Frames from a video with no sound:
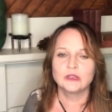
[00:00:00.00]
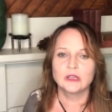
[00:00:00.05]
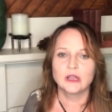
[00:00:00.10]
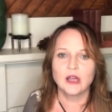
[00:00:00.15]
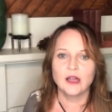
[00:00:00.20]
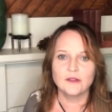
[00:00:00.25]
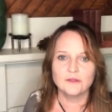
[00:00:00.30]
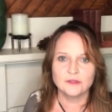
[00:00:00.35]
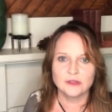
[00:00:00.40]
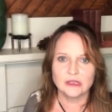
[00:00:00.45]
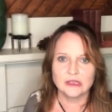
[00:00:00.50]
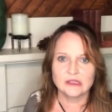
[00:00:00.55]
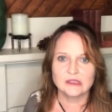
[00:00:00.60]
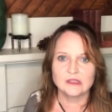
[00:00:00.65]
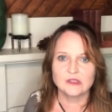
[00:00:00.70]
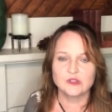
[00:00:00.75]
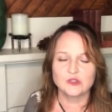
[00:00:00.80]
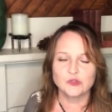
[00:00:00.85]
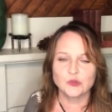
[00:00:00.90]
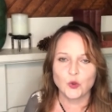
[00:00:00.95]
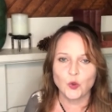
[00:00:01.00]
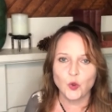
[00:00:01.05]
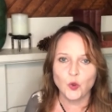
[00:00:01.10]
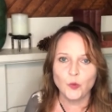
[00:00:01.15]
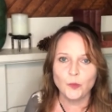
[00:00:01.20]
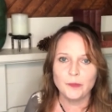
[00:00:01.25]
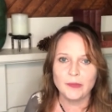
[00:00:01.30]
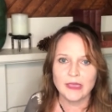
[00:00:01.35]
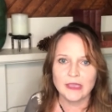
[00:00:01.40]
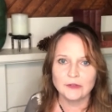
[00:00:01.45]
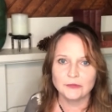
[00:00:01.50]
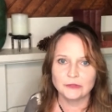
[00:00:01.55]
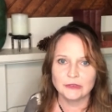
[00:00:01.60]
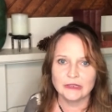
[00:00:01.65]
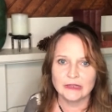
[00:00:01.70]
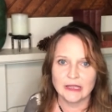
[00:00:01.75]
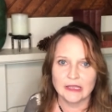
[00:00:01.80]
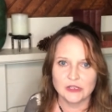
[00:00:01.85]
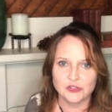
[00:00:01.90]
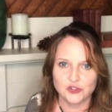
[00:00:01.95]
loving soulmate
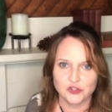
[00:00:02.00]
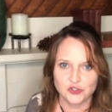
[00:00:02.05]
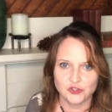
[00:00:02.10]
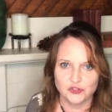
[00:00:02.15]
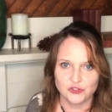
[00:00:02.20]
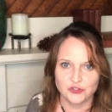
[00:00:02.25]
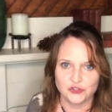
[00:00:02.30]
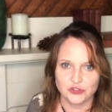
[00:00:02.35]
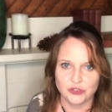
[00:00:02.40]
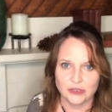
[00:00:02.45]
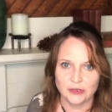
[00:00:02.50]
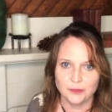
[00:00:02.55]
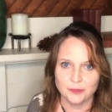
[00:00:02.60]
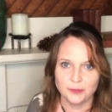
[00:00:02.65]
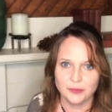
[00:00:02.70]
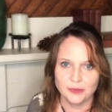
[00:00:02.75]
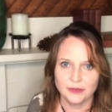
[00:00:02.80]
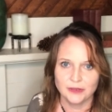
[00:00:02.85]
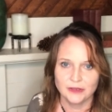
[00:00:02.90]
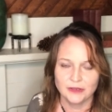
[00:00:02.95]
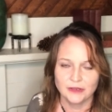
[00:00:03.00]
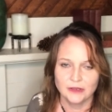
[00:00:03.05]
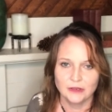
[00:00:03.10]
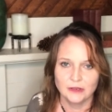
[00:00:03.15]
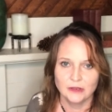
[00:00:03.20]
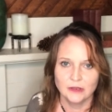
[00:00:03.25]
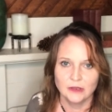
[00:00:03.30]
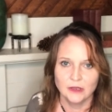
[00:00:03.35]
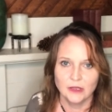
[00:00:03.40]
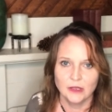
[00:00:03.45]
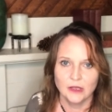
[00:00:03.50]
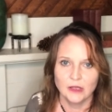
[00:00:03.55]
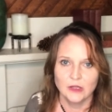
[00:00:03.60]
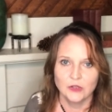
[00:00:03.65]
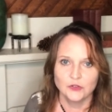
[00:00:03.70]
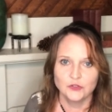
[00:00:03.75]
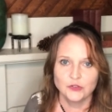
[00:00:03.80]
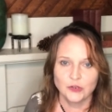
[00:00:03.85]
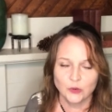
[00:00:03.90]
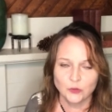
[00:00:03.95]
relationship,
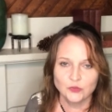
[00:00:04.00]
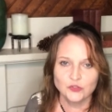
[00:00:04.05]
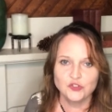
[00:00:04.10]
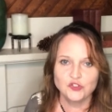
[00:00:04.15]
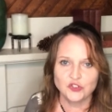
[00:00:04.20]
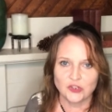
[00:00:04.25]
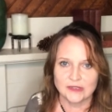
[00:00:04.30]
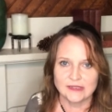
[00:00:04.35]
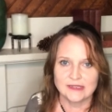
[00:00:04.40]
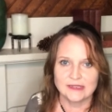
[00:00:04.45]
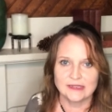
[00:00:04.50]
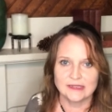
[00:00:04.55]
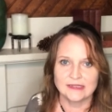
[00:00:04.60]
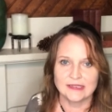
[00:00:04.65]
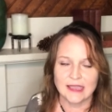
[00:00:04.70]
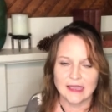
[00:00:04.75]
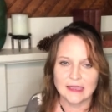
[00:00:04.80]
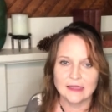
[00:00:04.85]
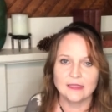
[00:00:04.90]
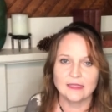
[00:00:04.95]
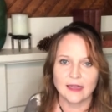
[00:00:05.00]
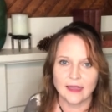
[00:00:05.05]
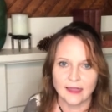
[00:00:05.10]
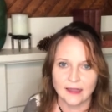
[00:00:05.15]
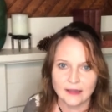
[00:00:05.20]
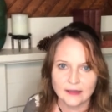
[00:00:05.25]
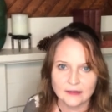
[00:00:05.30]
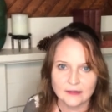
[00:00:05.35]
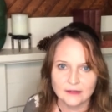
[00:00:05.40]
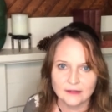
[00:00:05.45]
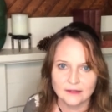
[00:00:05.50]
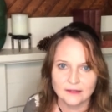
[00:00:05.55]
don't just say that.